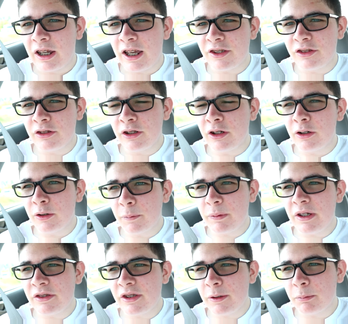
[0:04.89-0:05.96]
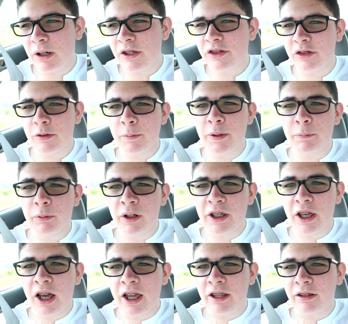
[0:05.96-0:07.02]
As you know, the PC prices have been pretty
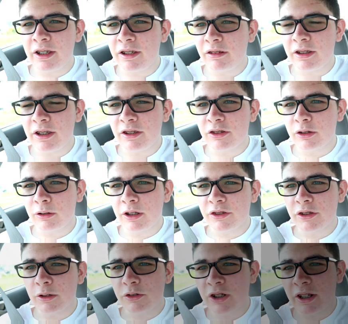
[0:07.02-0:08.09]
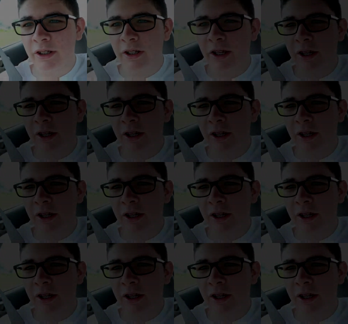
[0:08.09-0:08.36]
high lately, so let's go check it